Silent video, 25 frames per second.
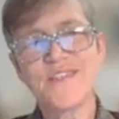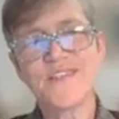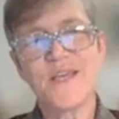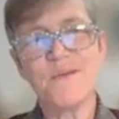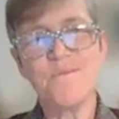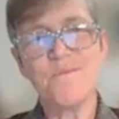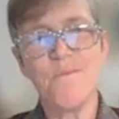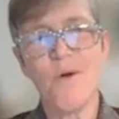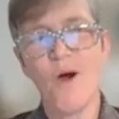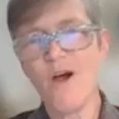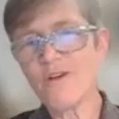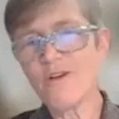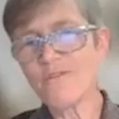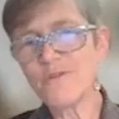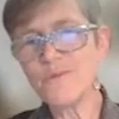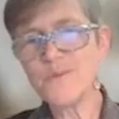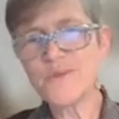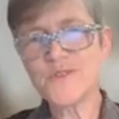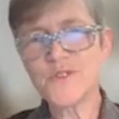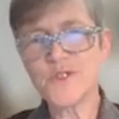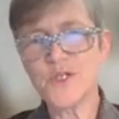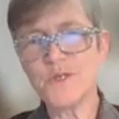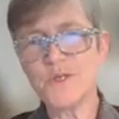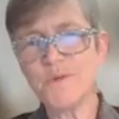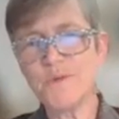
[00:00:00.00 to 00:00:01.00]
say Mark from
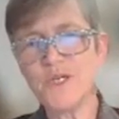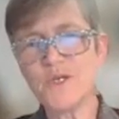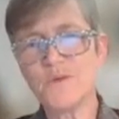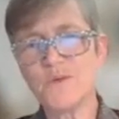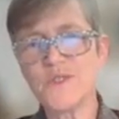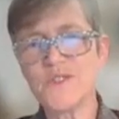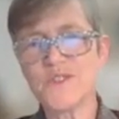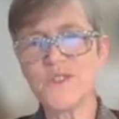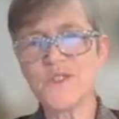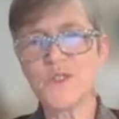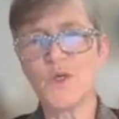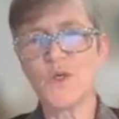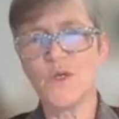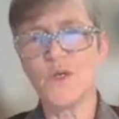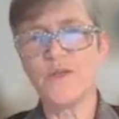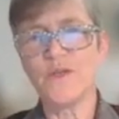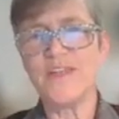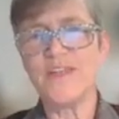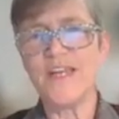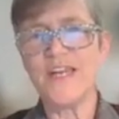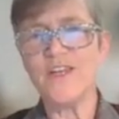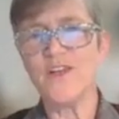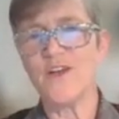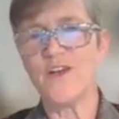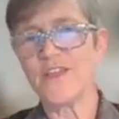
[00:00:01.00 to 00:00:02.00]
Serbia was taller
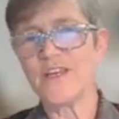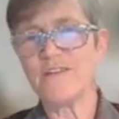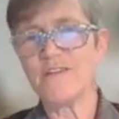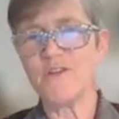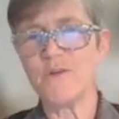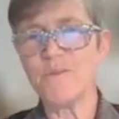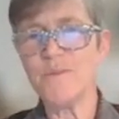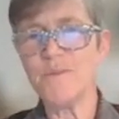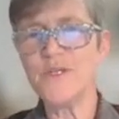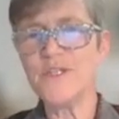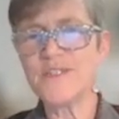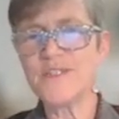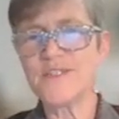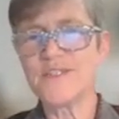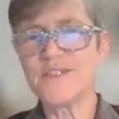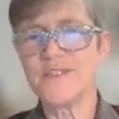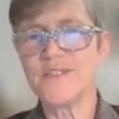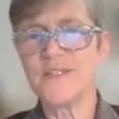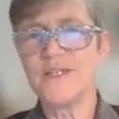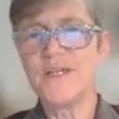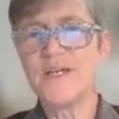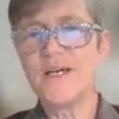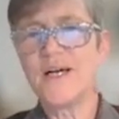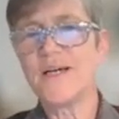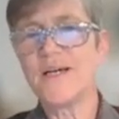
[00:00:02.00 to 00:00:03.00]
than any other living
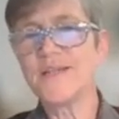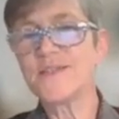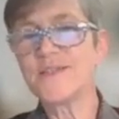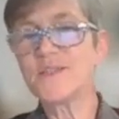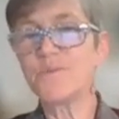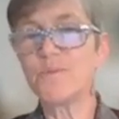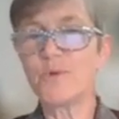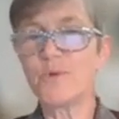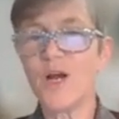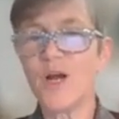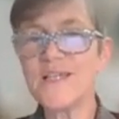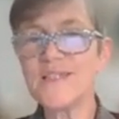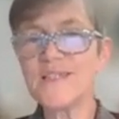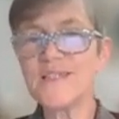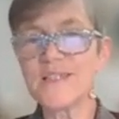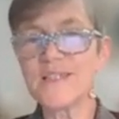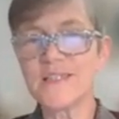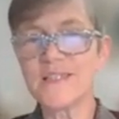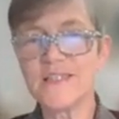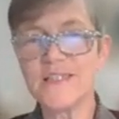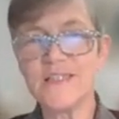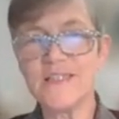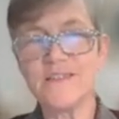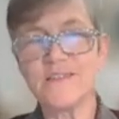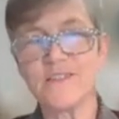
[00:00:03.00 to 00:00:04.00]
person.
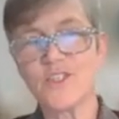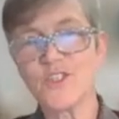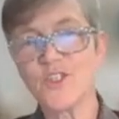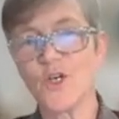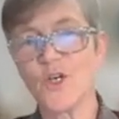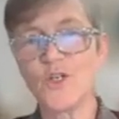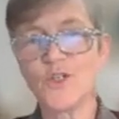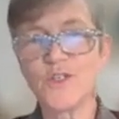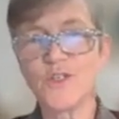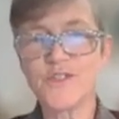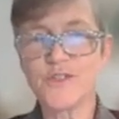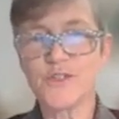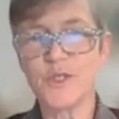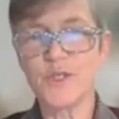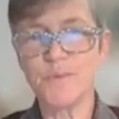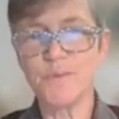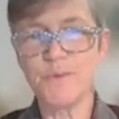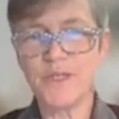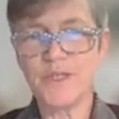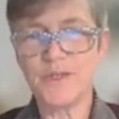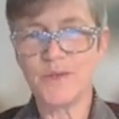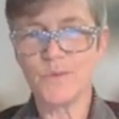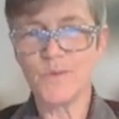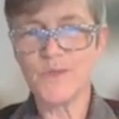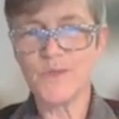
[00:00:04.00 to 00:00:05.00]
Unsurprisingly, the tall Serbian